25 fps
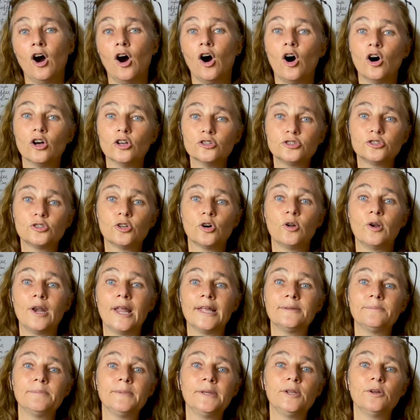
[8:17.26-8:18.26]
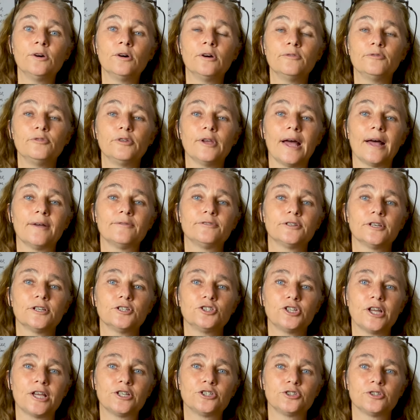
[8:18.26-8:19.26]
Also, let me know if you have
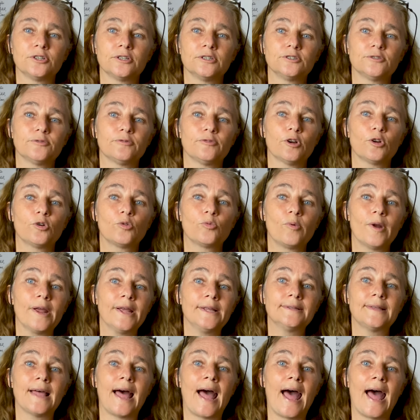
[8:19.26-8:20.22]
suggestions for great